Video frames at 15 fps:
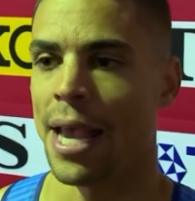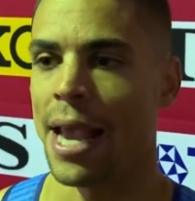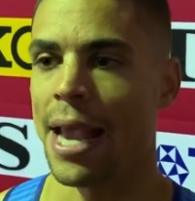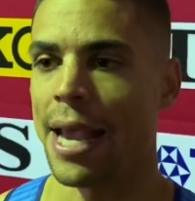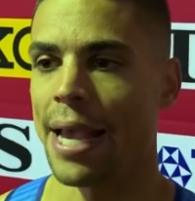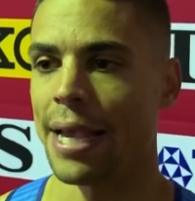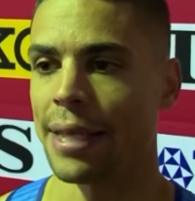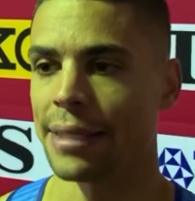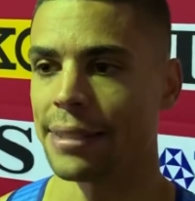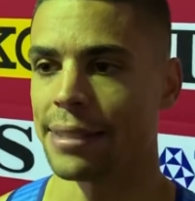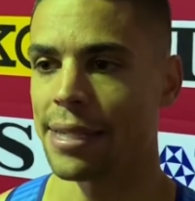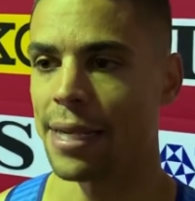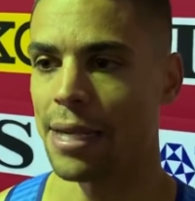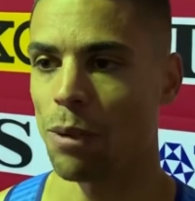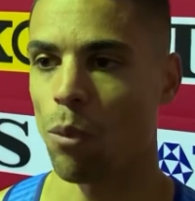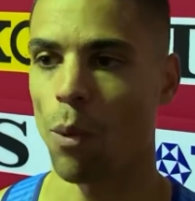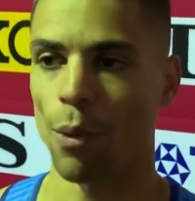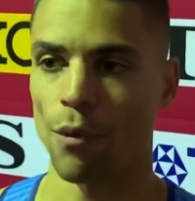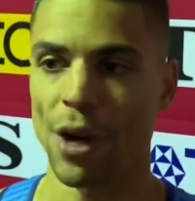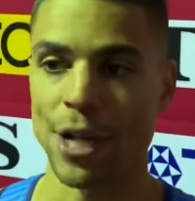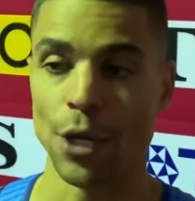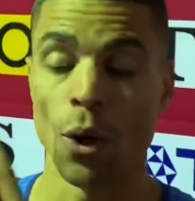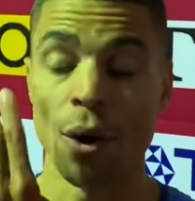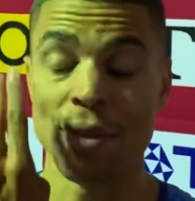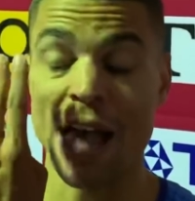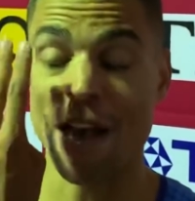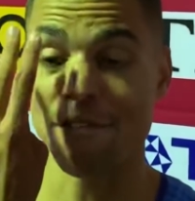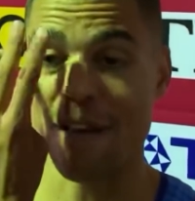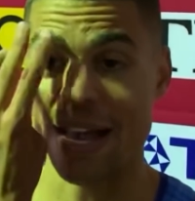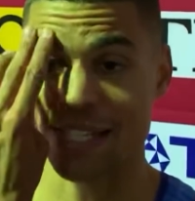And when we're already going
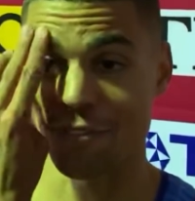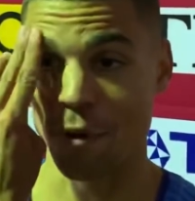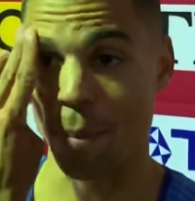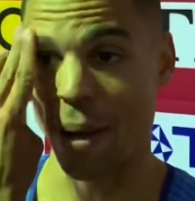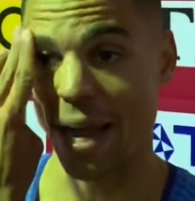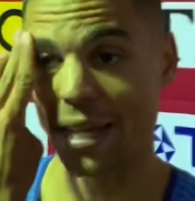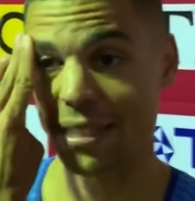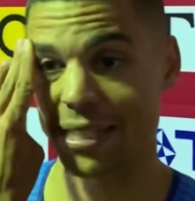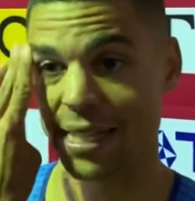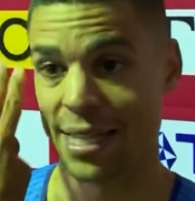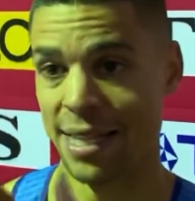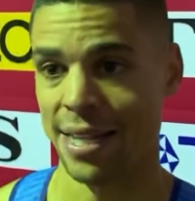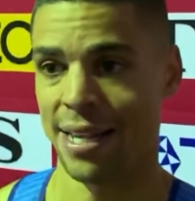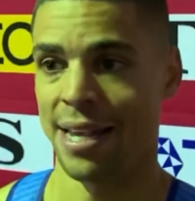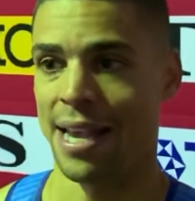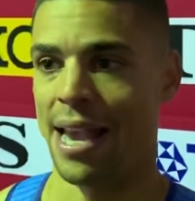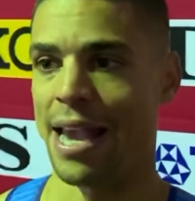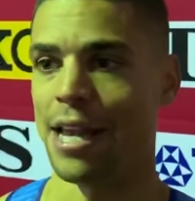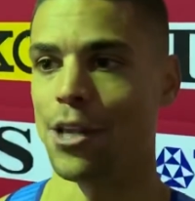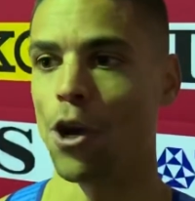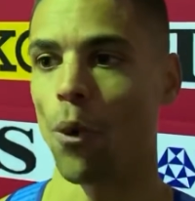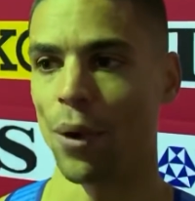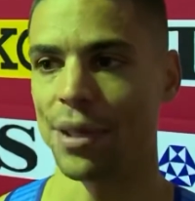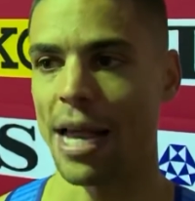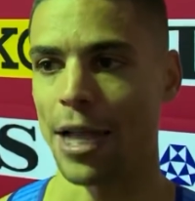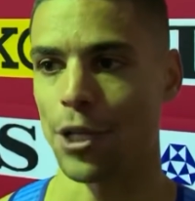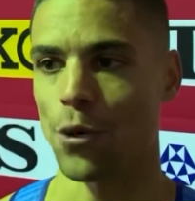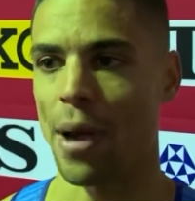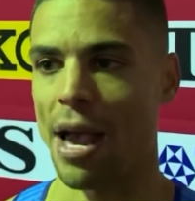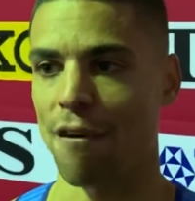that fast of a pace and knowing
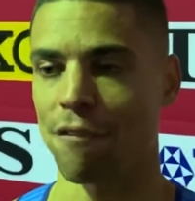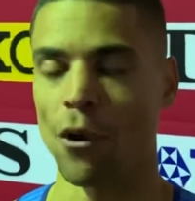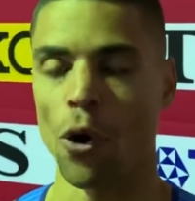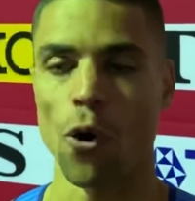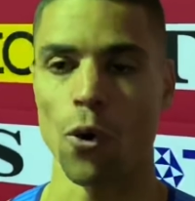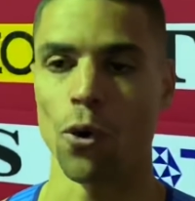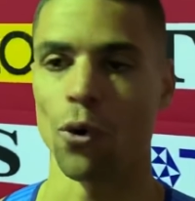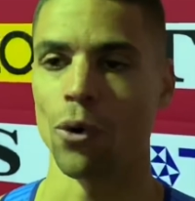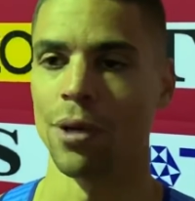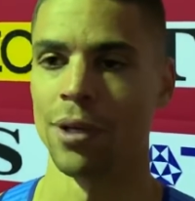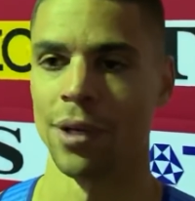that you have the whole